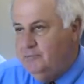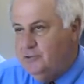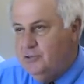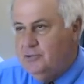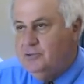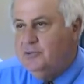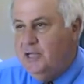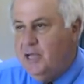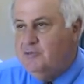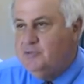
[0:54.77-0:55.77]
so
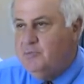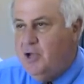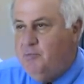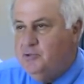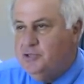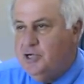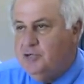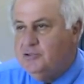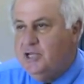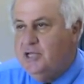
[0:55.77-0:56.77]
yeah, I was almost
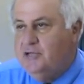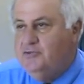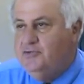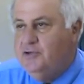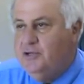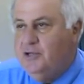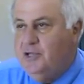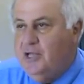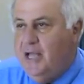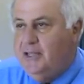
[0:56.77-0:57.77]
y'all's age
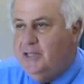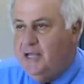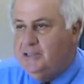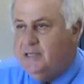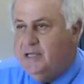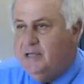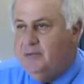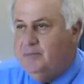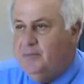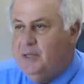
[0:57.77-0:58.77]
at that time.